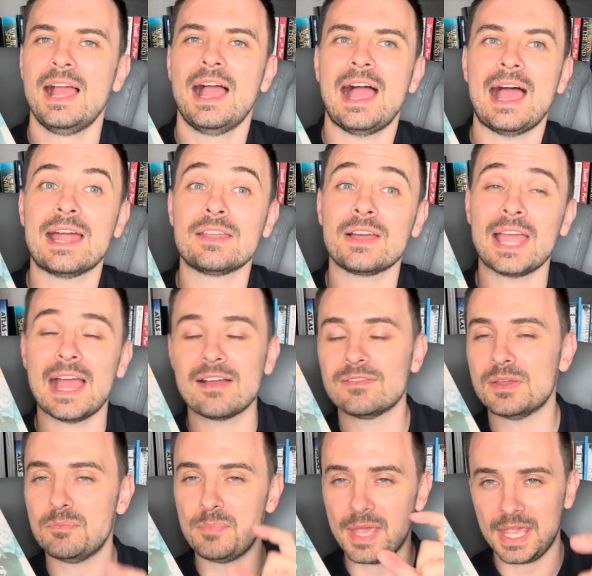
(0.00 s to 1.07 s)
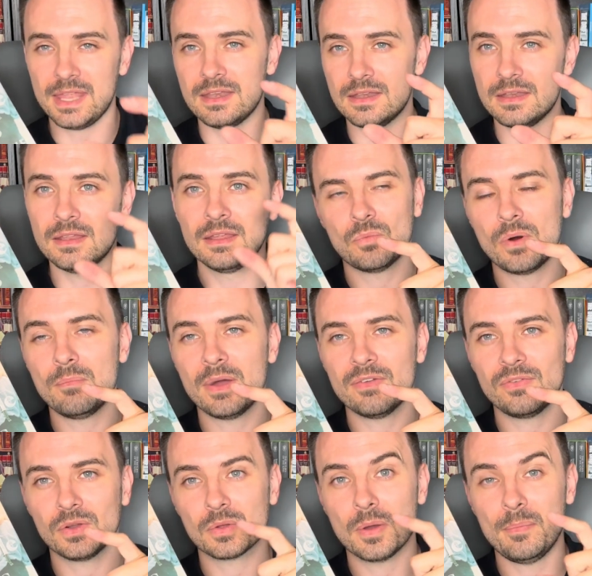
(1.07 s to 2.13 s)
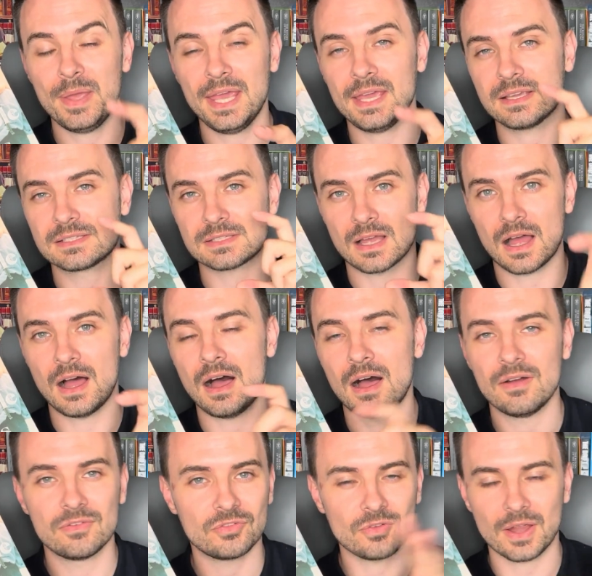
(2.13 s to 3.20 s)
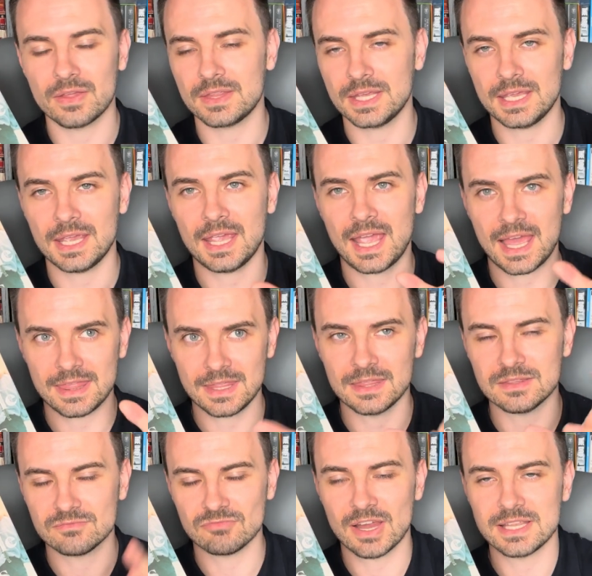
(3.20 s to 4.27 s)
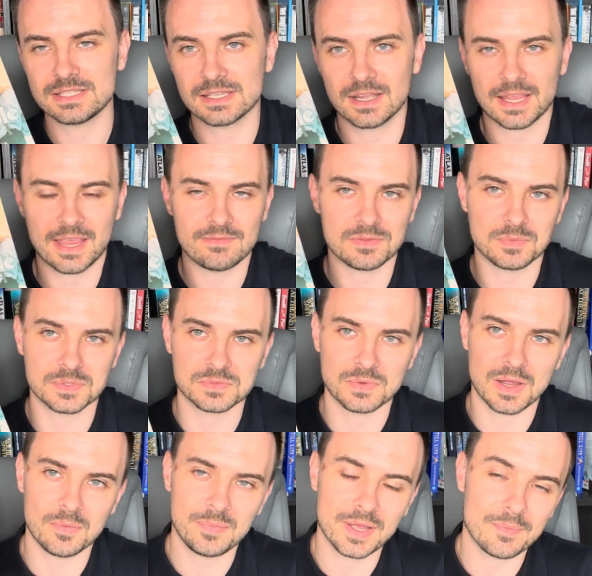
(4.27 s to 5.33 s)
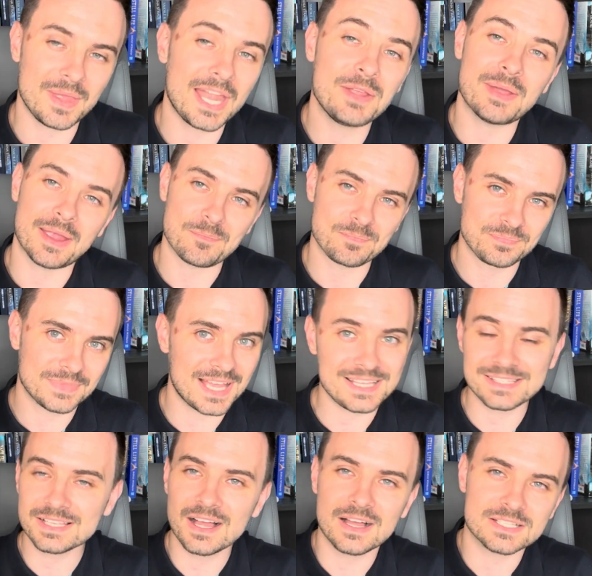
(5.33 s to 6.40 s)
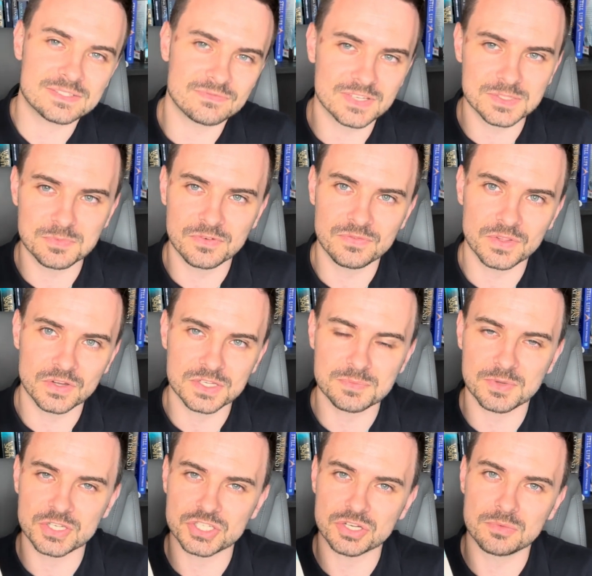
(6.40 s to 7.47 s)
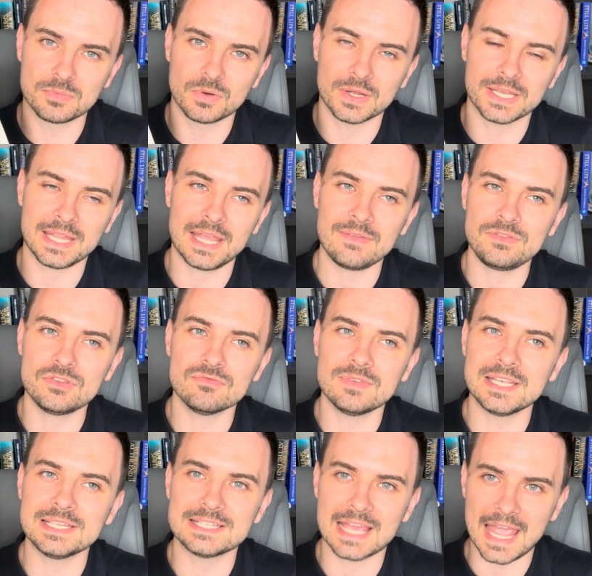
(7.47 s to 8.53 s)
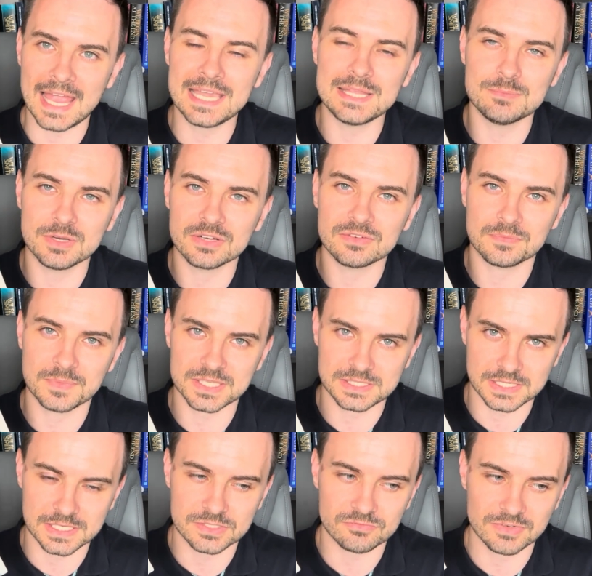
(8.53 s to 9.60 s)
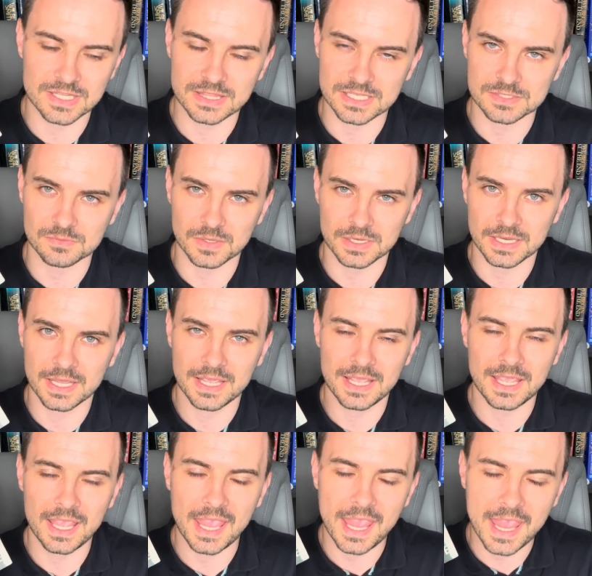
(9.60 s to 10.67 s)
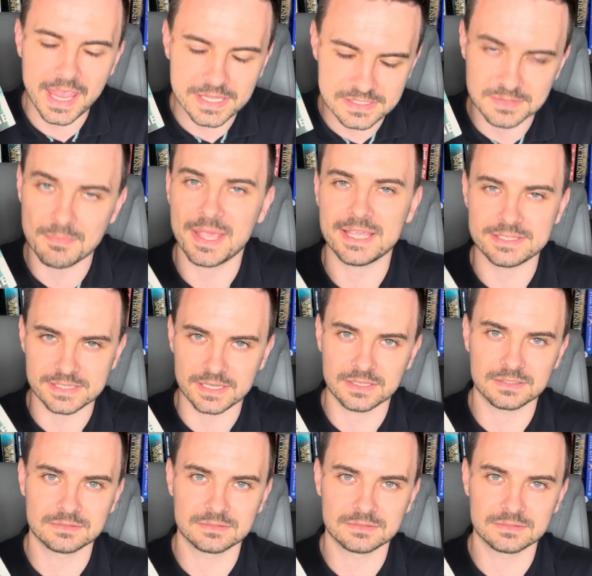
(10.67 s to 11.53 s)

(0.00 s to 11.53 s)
and I have it pinned what my follower picks are throughout the year, and then the rating I gave them as well. But anyway, that's The Heart's Invisible Furies by John Boyne. If you read any book from this list, read this one. It's amazing.